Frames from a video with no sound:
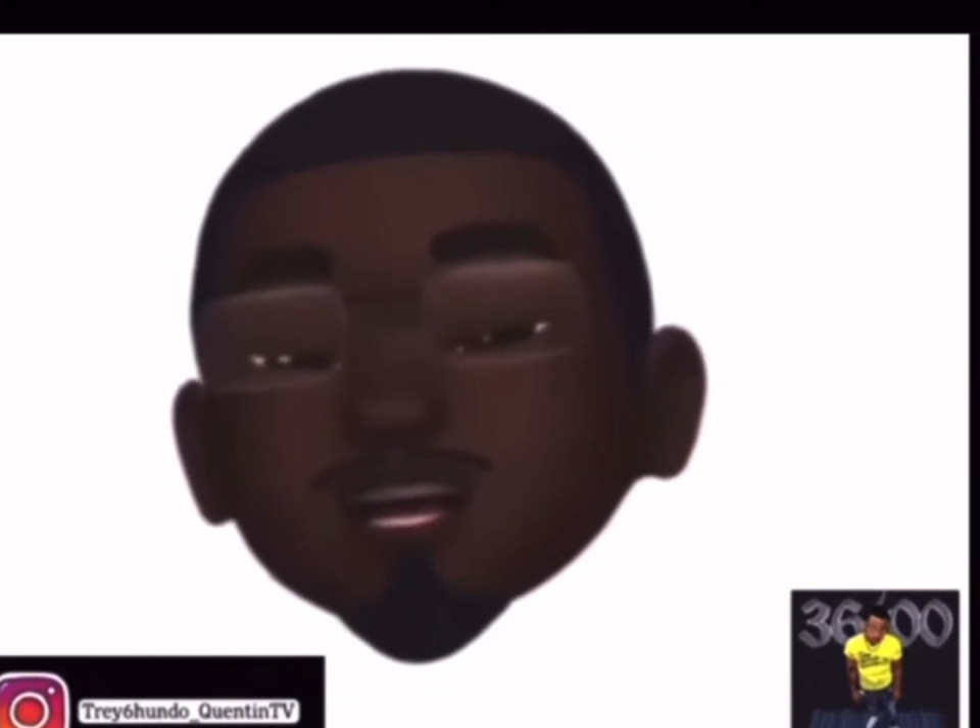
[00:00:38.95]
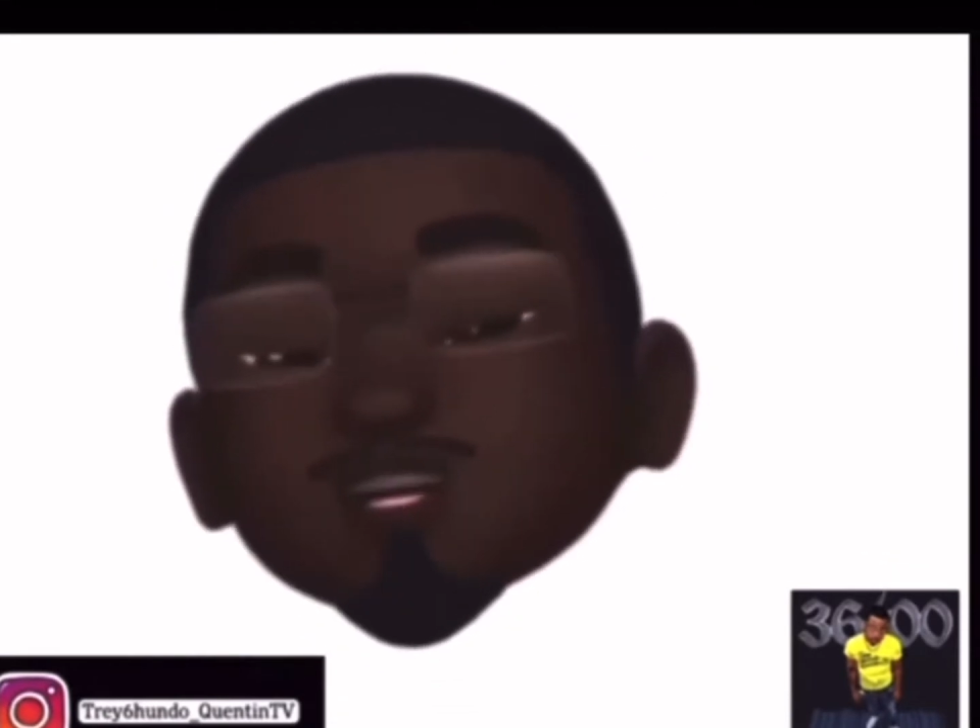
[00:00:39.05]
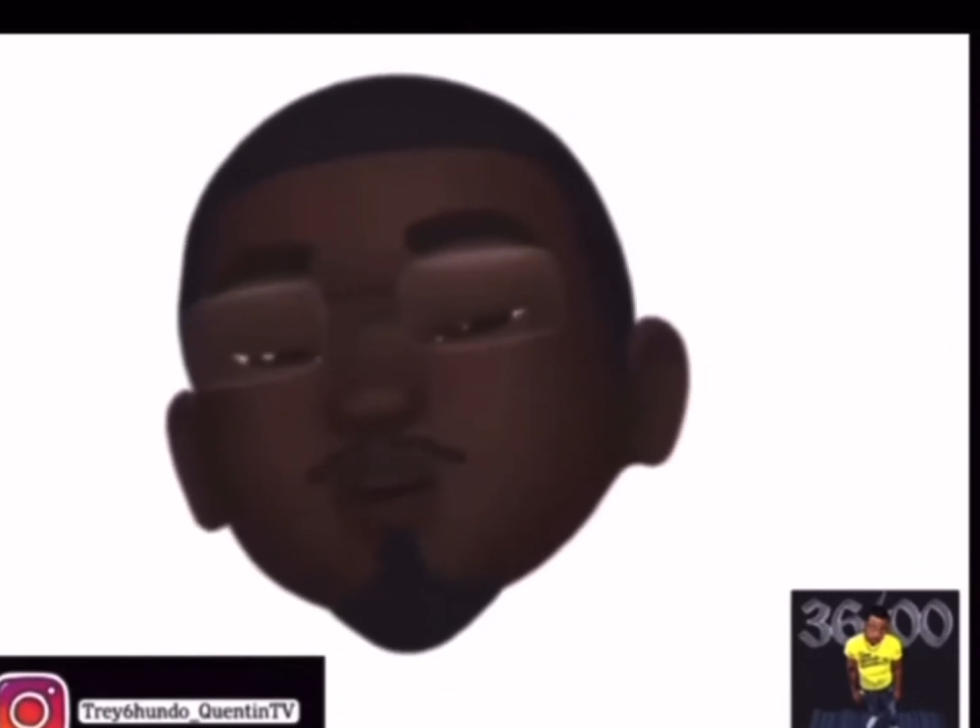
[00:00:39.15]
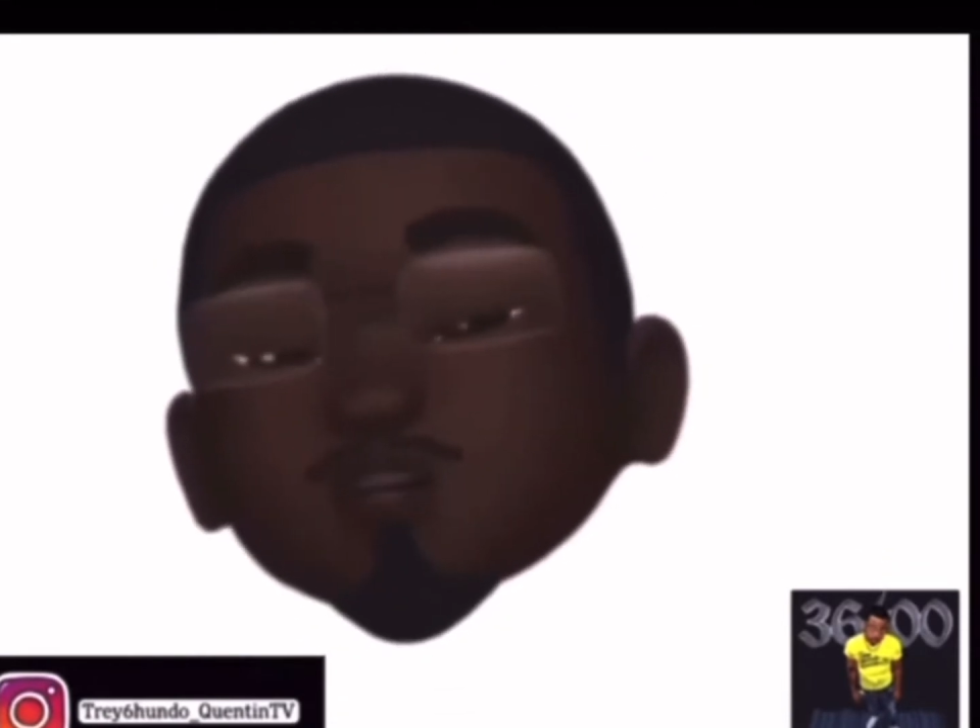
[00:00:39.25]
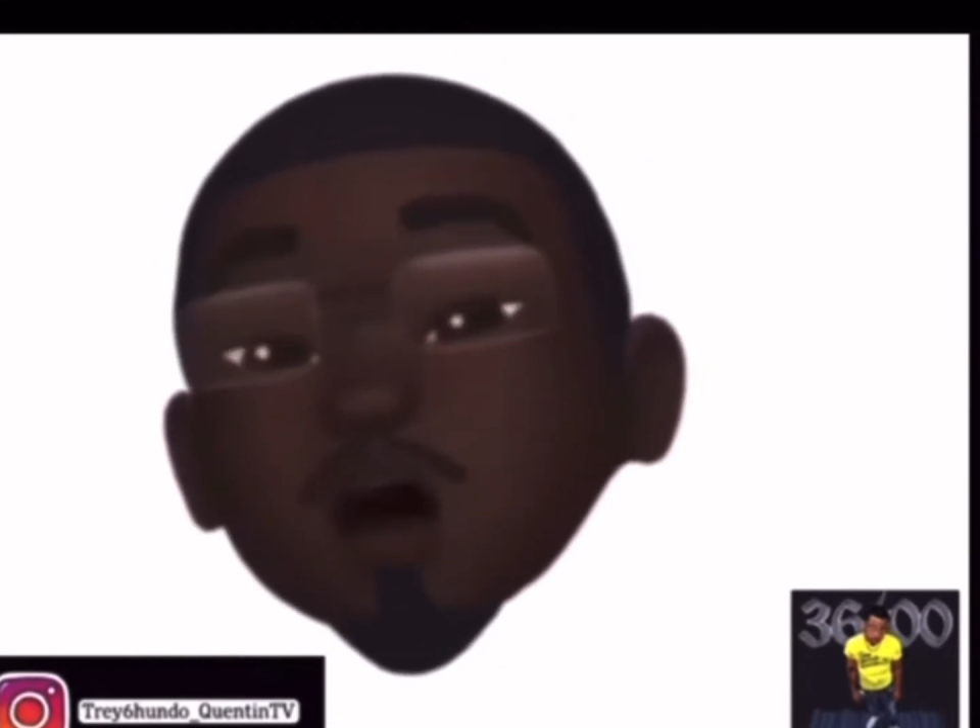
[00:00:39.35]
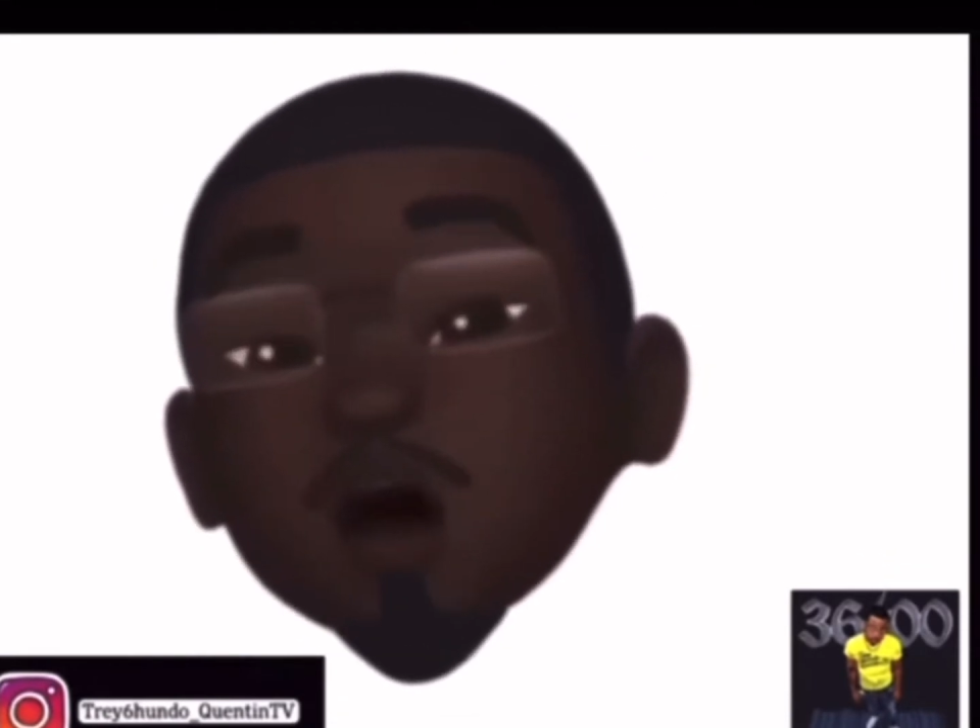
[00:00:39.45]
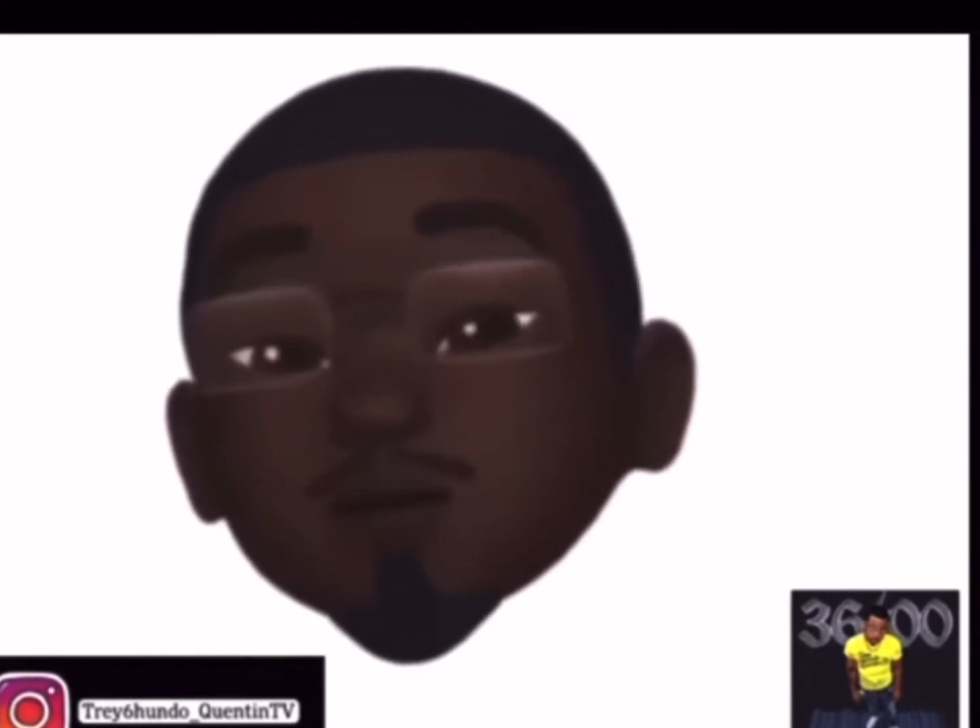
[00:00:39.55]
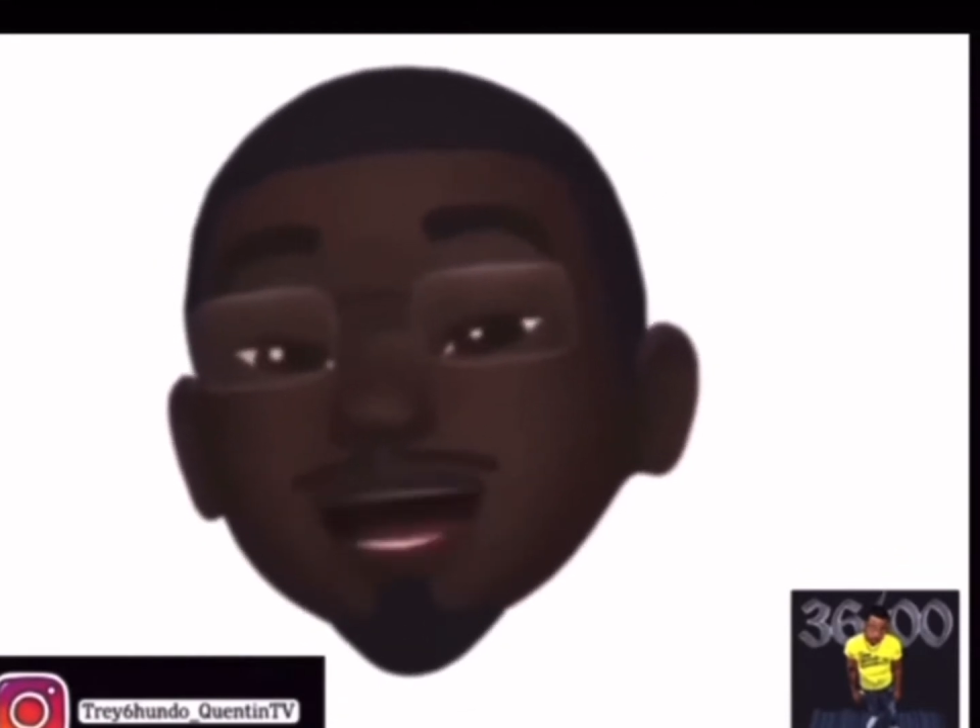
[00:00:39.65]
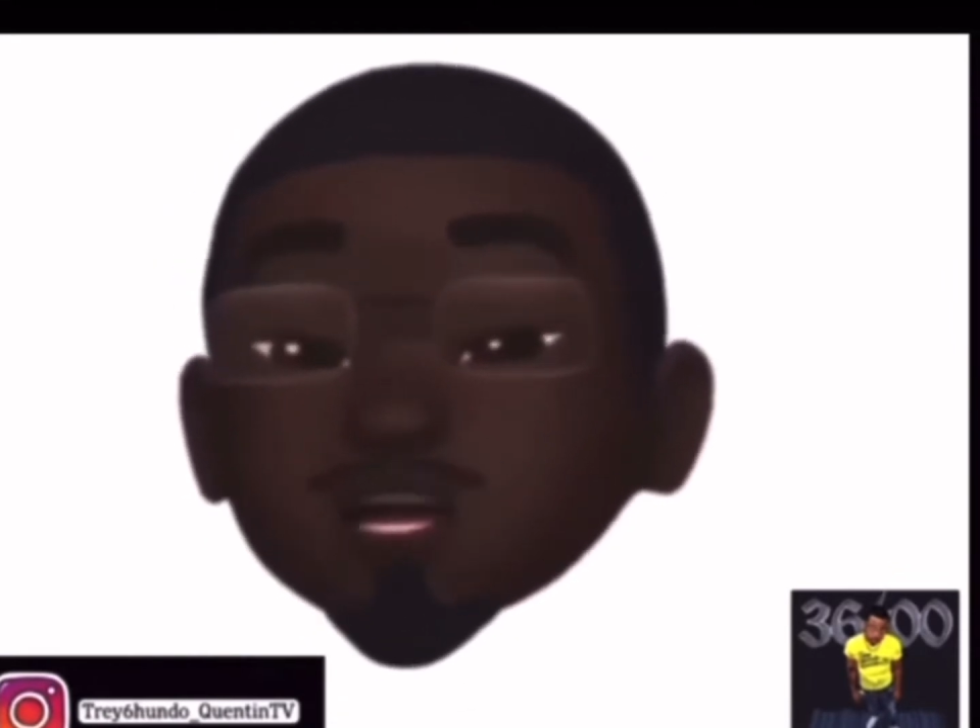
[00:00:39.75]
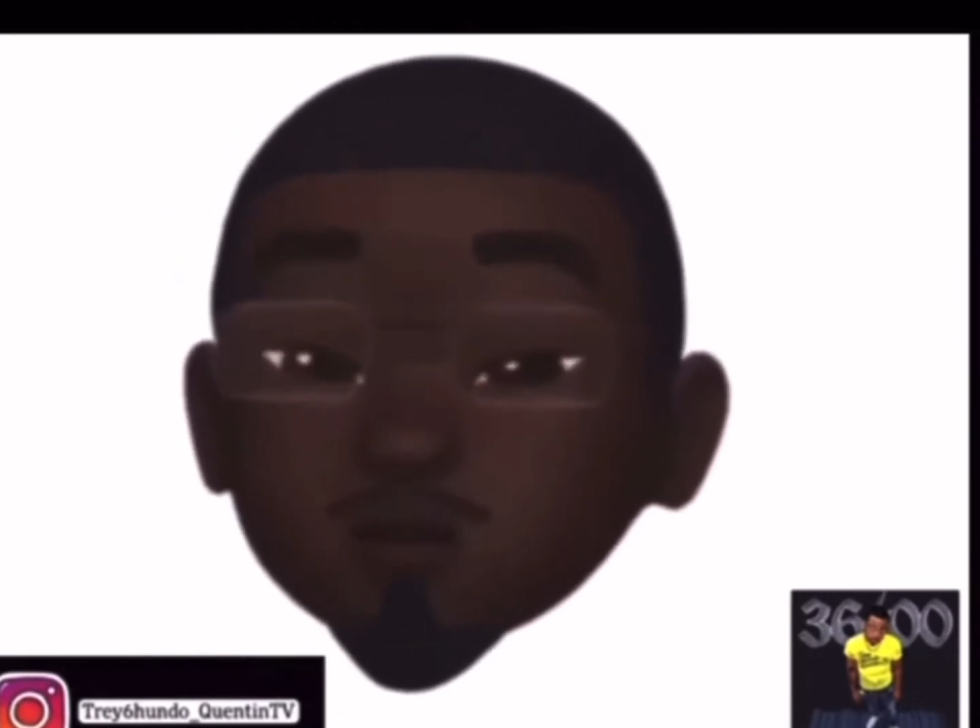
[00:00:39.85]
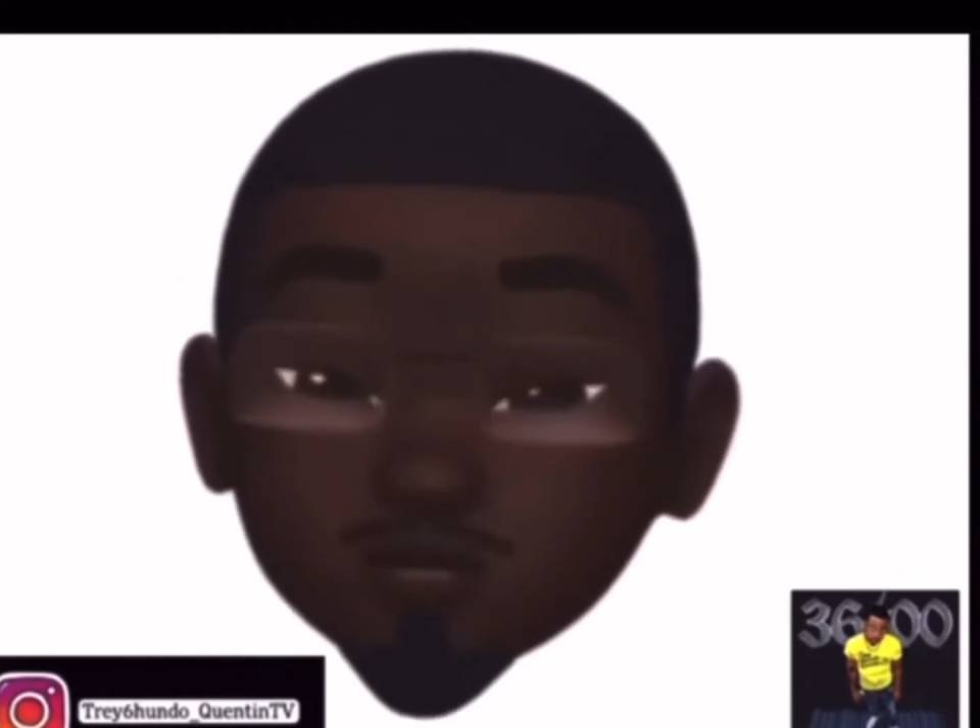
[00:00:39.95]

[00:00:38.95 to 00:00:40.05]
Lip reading: Salute to all my new